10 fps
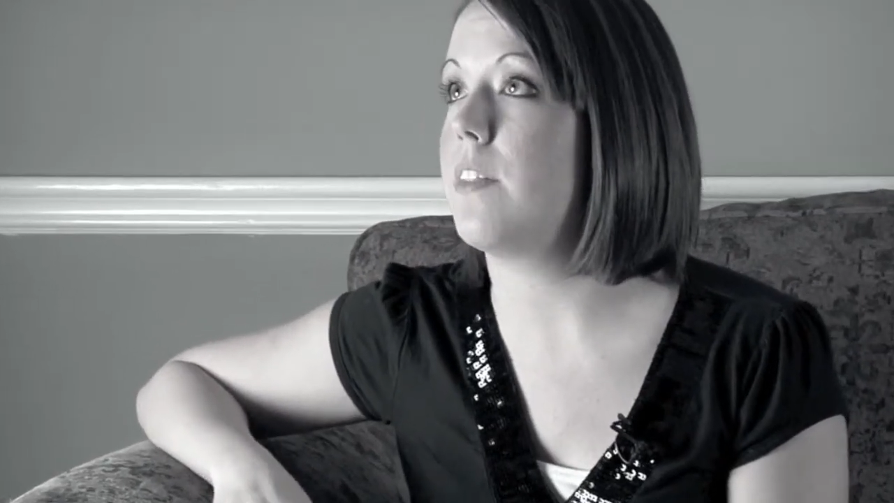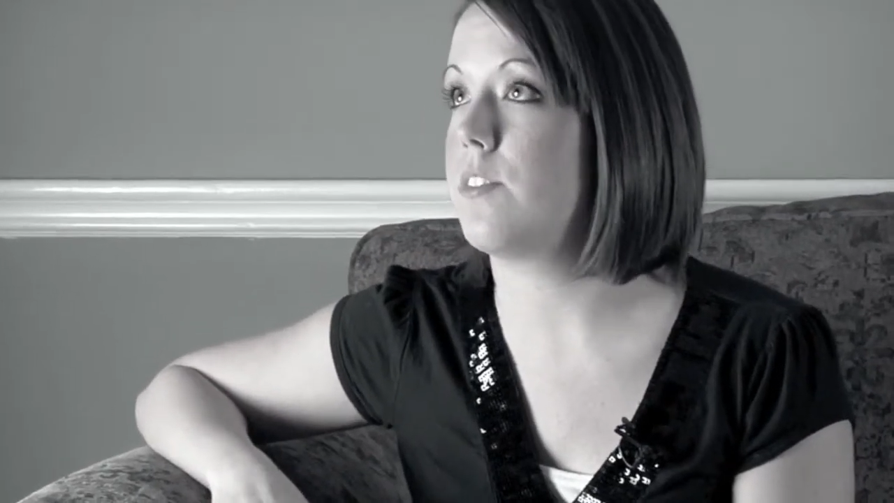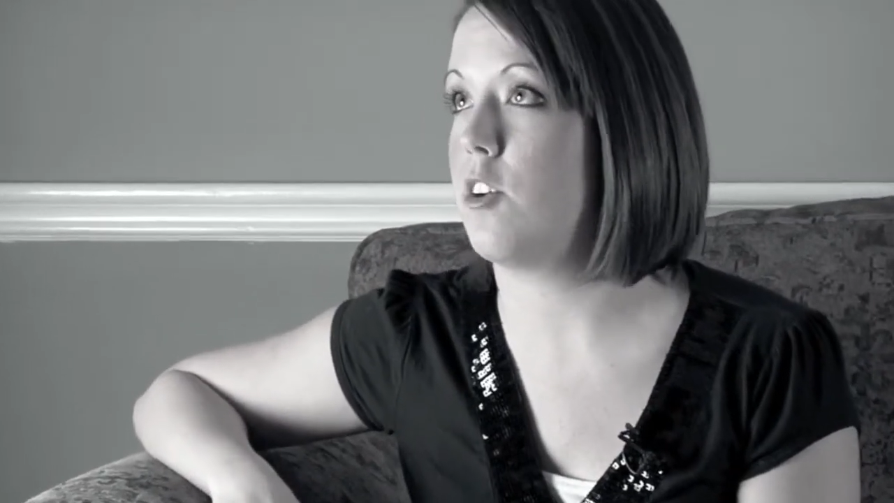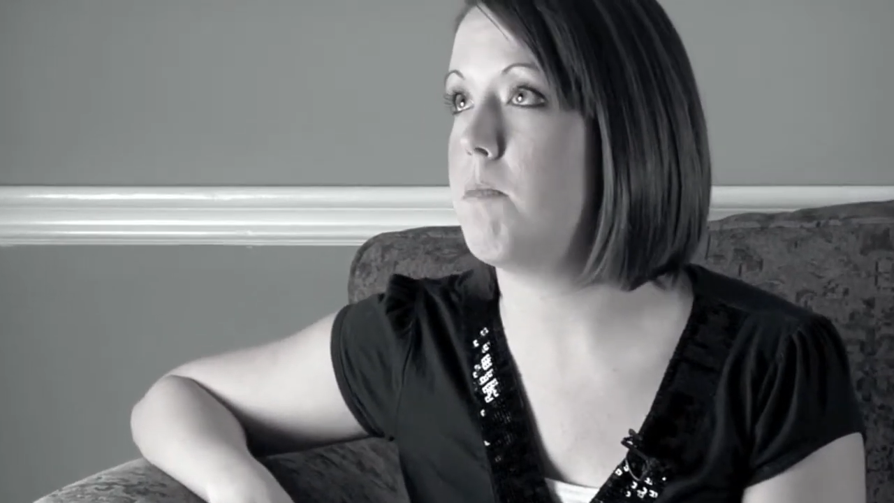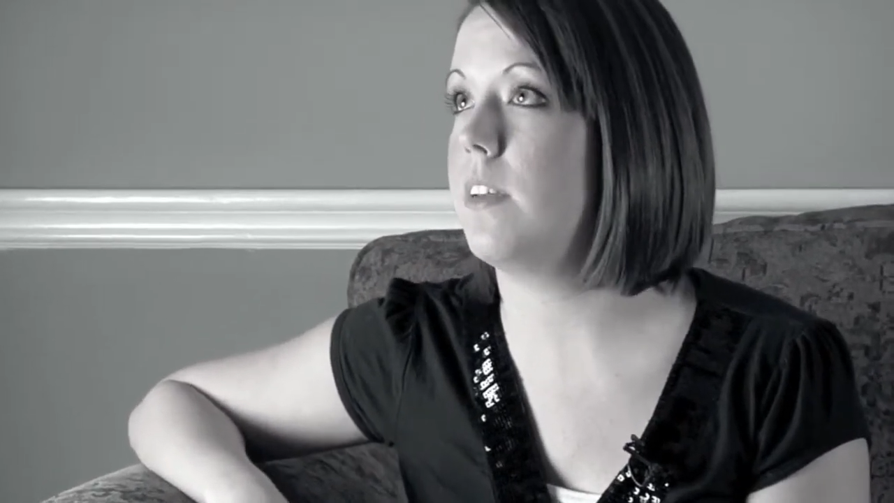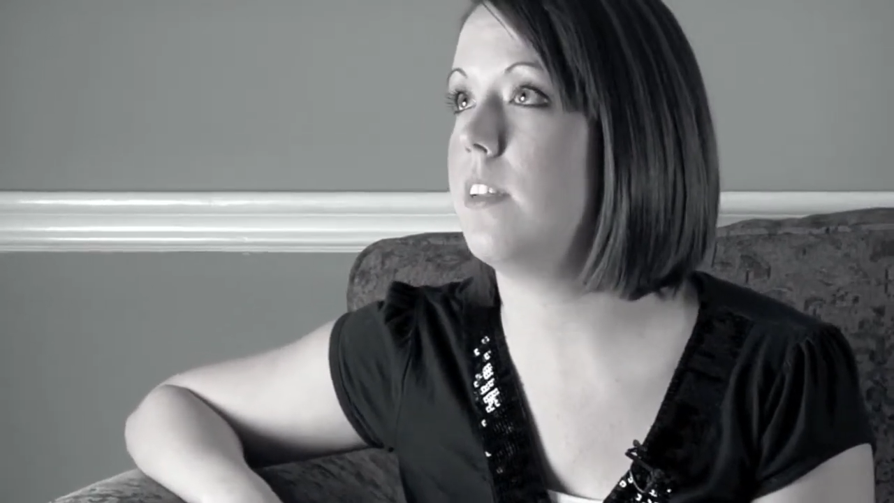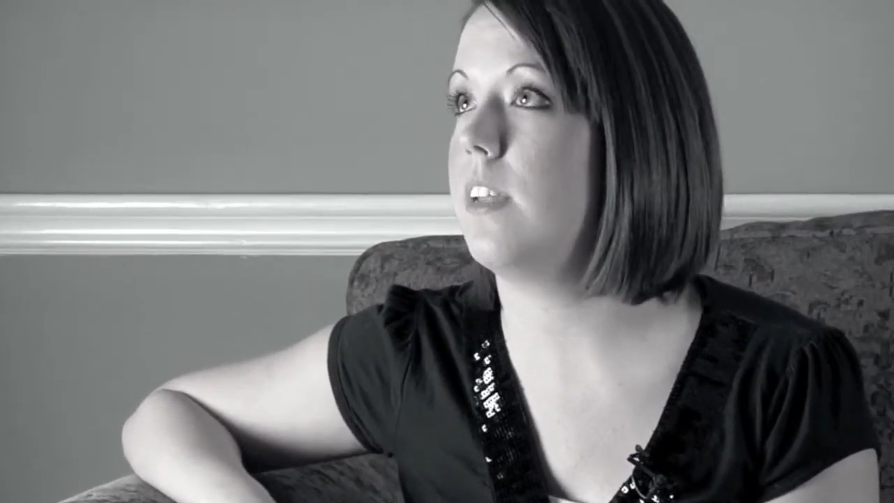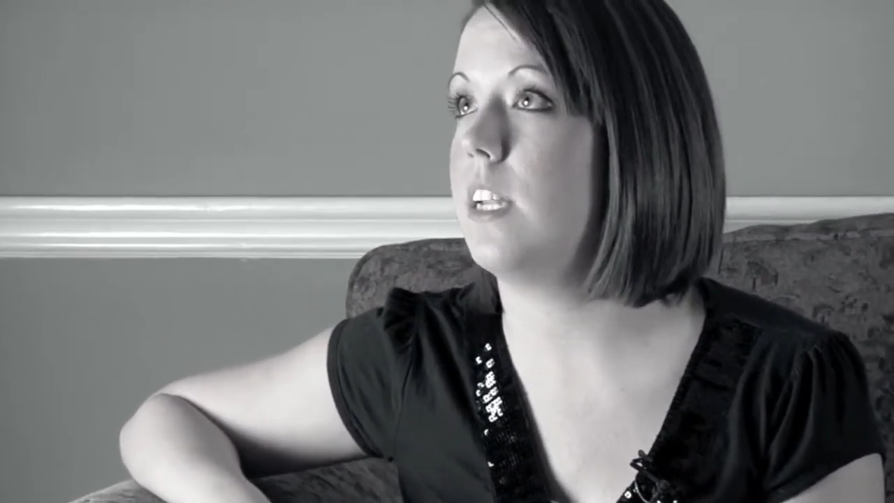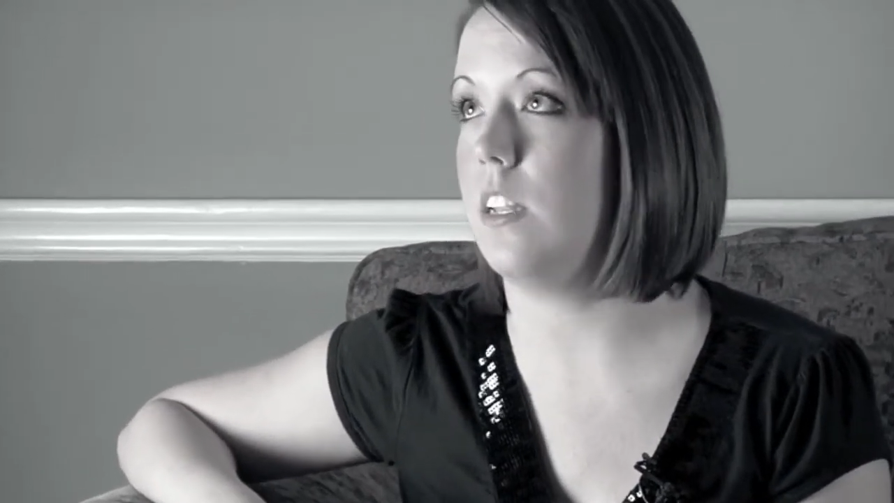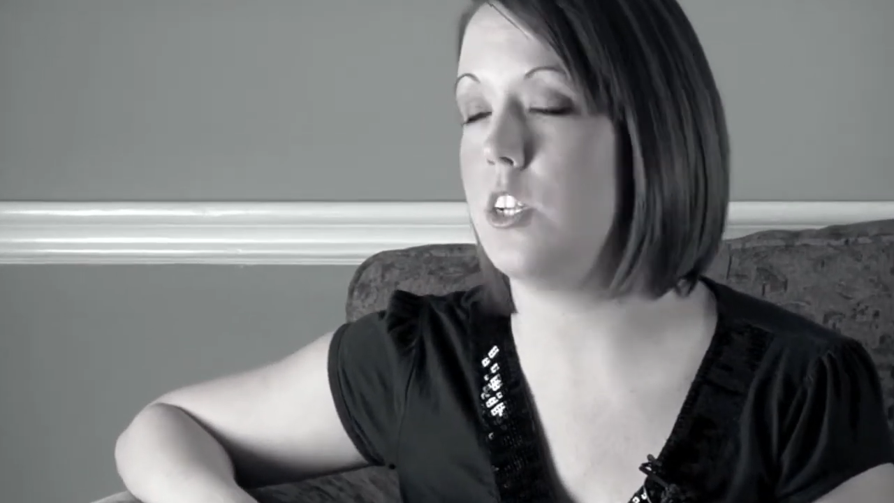sermon
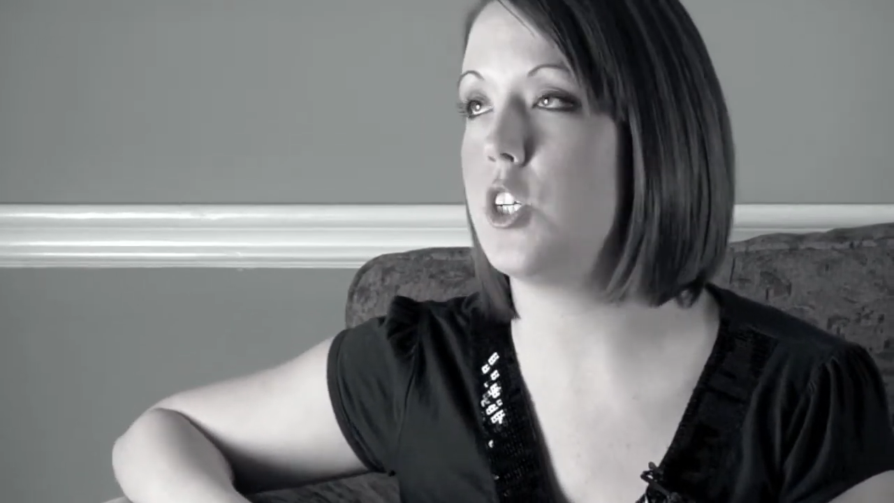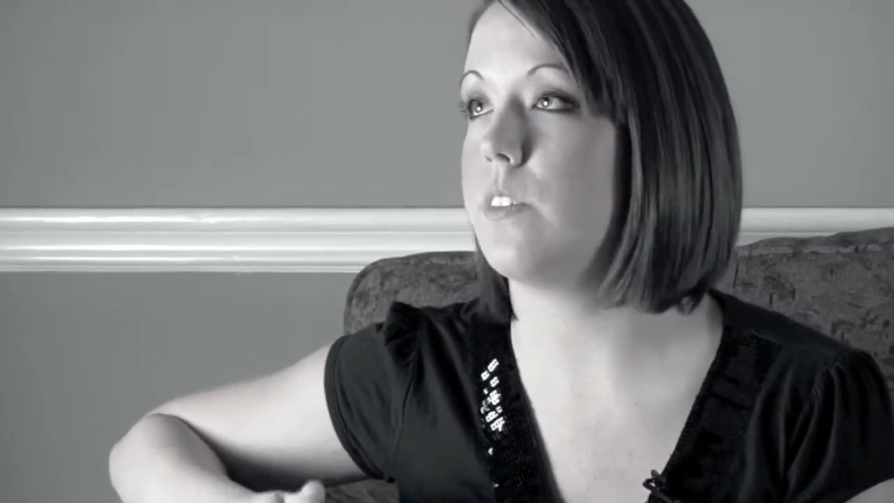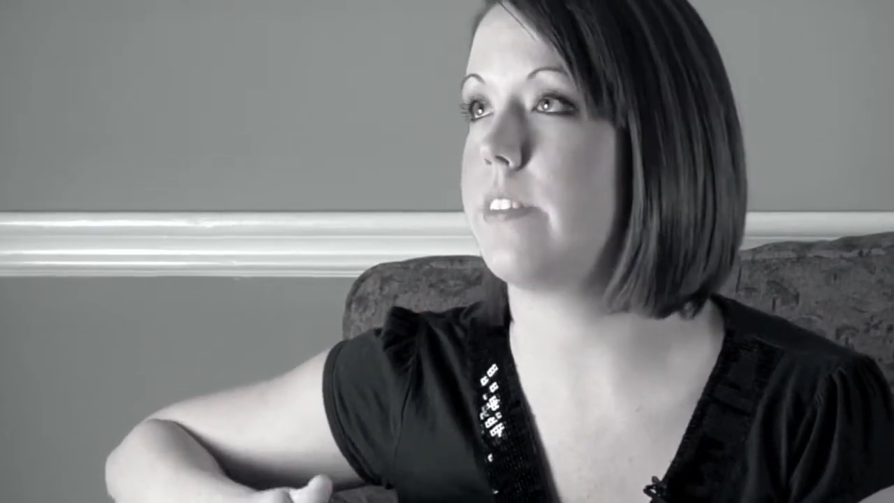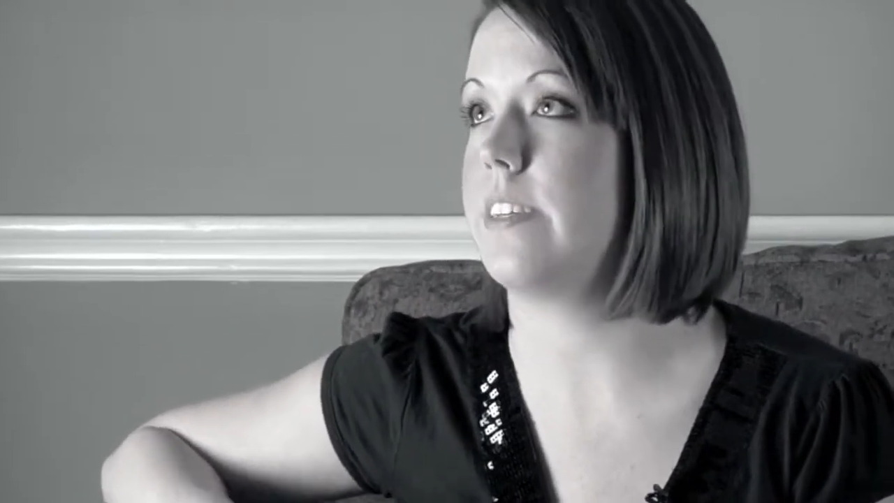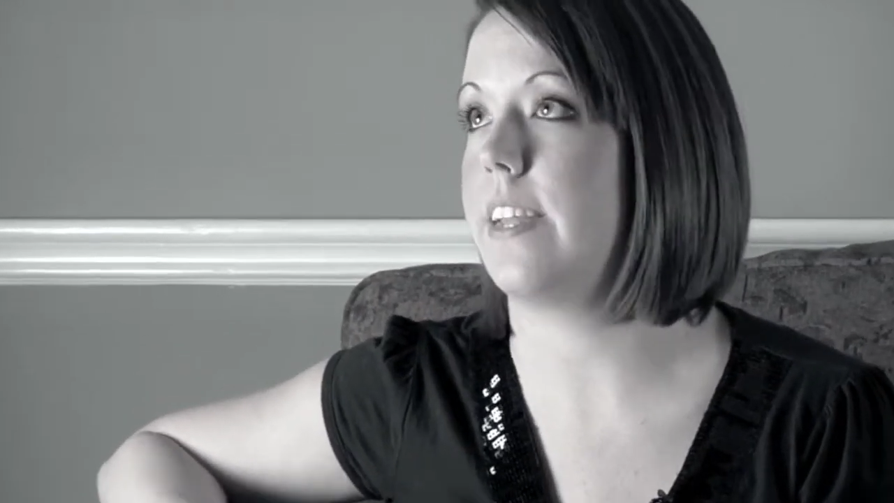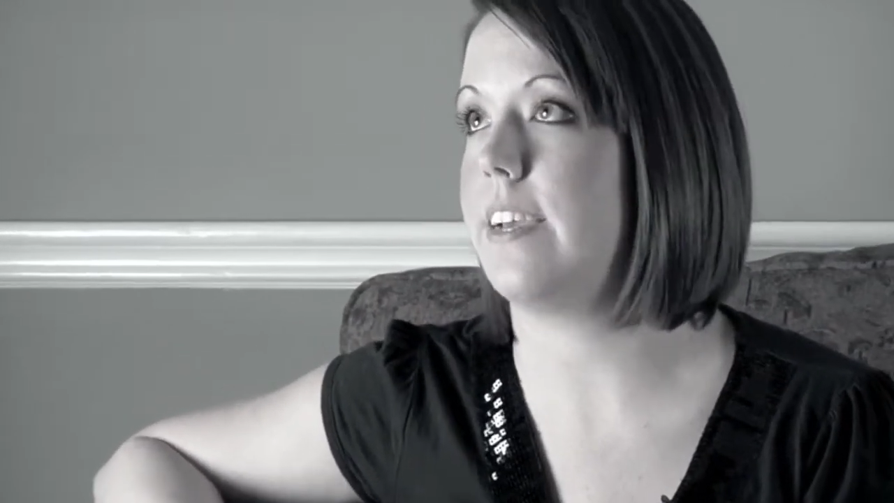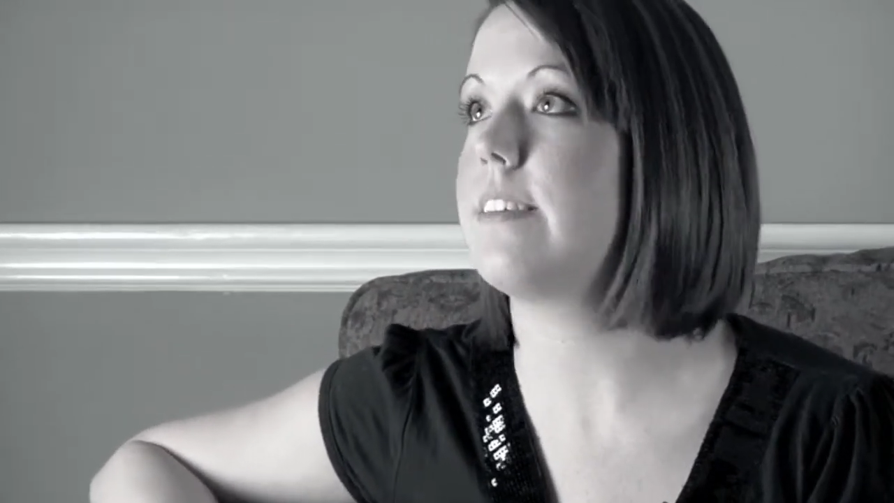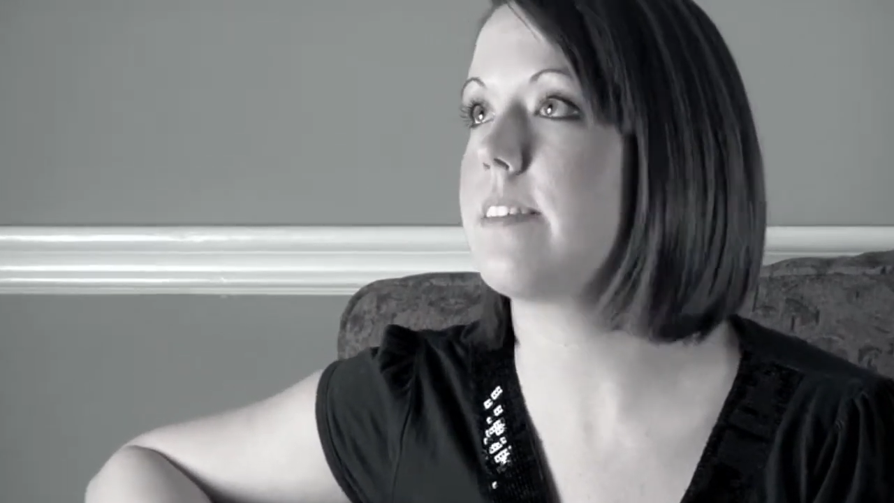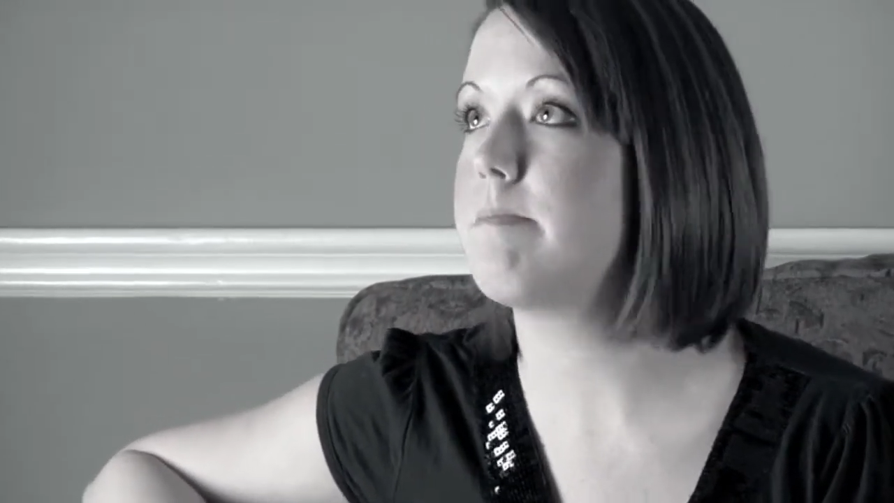at lunch on Sundays.